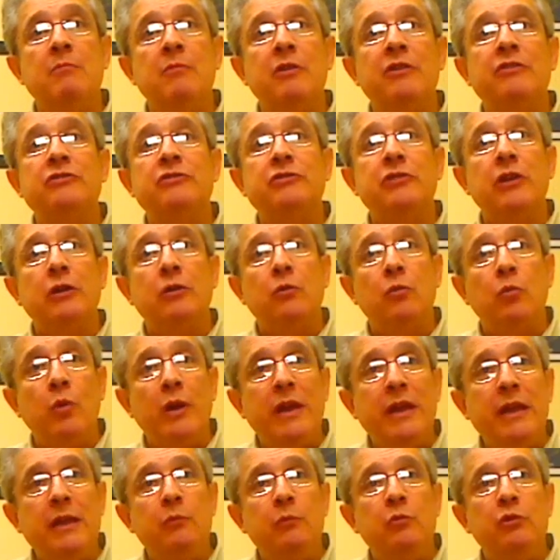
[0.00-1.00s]
must
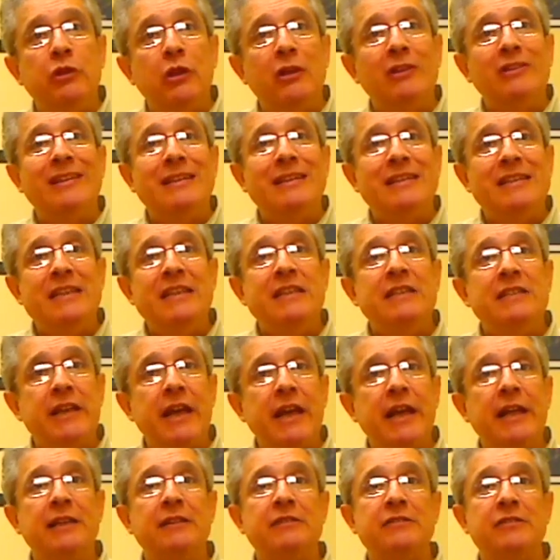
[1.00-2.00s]
agree with all the
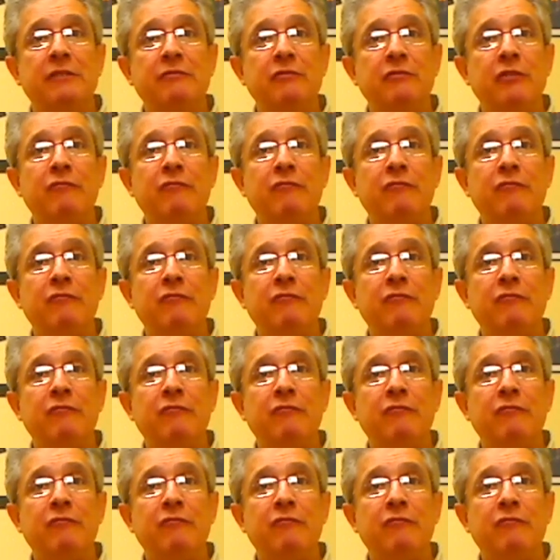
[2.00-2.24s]
details